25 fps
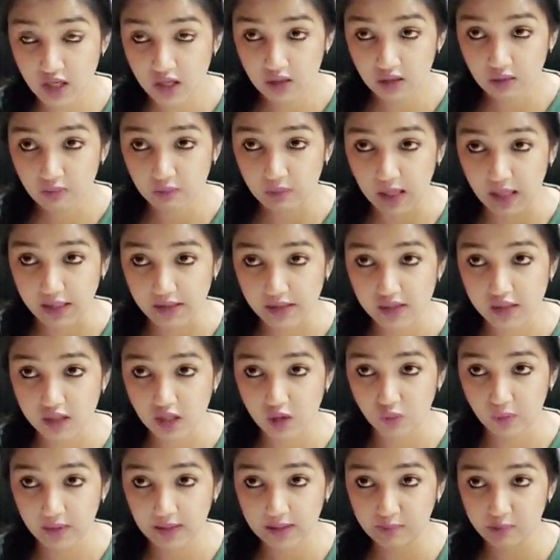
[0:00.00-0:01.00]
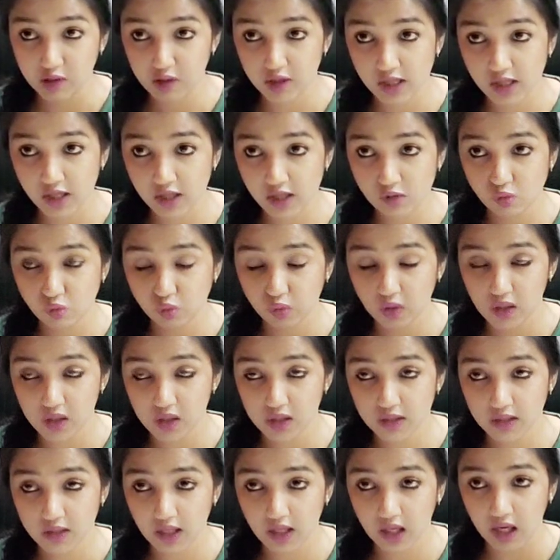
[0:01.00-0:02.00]
But when I'm looking at the
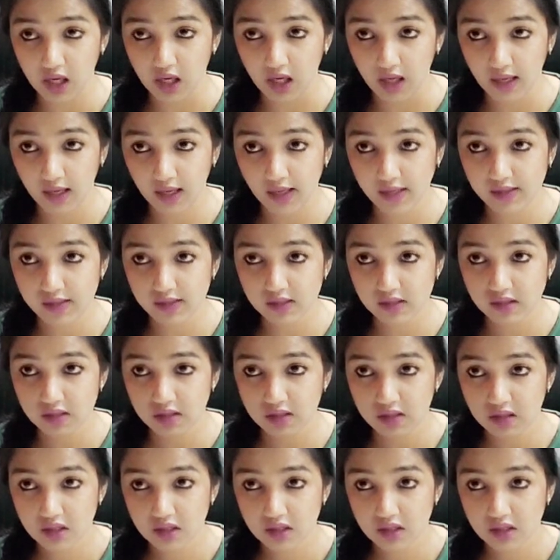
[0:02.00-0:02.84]
World card